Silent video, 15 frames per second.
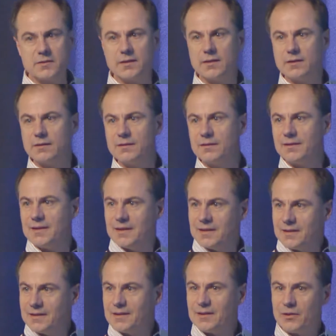that the
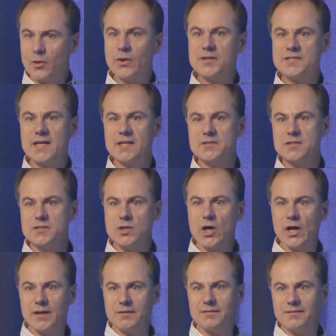oil sands has
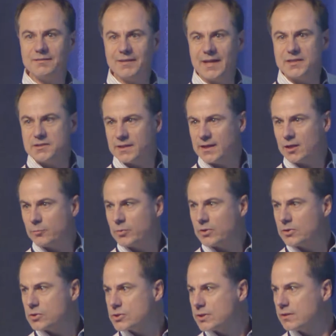not led to air
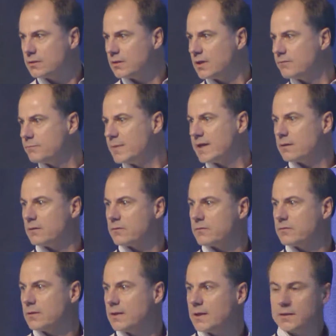pollution of
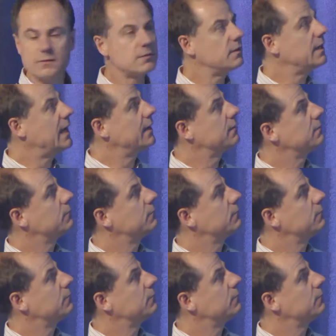metals to that